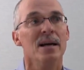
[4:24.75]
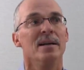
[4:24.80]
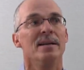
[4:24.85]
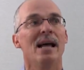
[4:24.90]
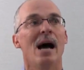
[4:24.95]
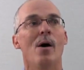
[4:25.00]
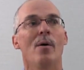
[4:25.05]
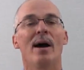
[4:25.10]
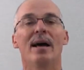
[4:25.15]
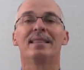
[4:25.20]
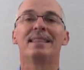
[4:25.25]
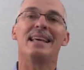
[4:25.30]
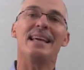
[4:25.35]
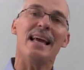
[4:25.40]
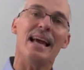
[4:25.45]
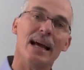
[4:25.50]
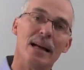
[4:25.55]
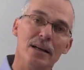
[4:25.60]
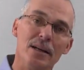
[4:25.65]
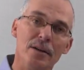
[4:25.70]
Now at the
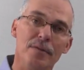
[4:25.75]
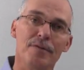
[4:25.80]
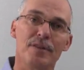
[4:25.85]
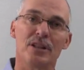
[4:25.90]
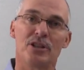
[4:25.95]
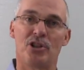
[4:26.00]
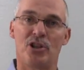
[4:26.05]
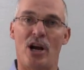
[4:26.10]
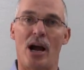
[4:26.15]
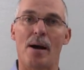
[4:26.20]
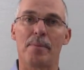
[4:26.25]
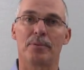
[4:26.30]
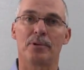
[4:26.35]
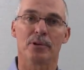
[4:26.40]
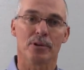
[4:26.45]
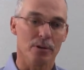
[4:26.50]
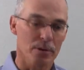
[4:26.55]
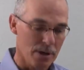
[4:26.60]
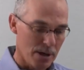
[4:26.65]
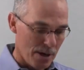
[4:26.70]
end of the
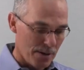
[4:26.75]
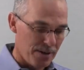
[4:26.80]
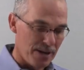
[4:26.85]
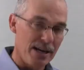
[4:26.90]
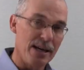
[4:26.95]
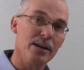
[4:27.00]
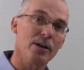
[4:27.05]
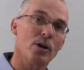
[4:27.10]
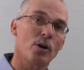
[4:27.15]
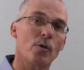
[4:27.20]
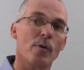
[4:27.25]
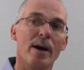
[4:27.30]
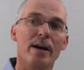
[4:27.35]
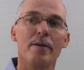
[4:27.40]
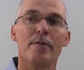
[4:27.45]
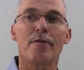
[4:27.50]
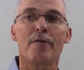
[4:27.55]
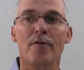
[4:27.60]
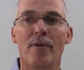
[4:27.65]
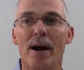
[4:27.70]
chapter, the
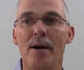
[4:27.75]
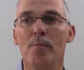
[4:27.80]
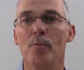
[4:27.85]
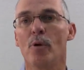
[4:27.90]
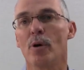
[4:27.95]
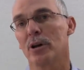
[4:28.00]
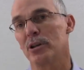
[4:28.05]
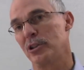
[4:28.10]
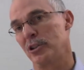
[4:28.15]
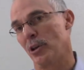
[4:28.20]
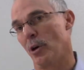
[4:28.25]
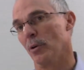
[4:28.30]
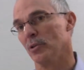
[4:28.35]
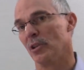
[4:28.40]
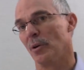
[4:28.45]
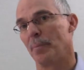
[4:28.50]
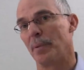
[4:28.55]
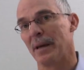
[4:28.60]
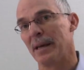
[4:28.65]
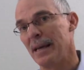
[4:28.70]
integrative framework shows
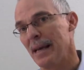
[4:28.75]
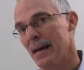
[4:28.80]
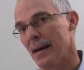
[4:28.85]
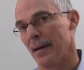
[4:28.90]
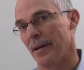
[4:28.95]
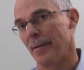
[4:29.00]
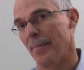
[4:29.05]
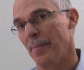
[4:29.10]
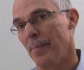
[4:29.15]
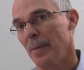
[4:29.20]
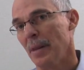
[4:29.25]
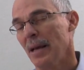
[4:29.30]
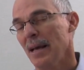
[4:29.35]
up again.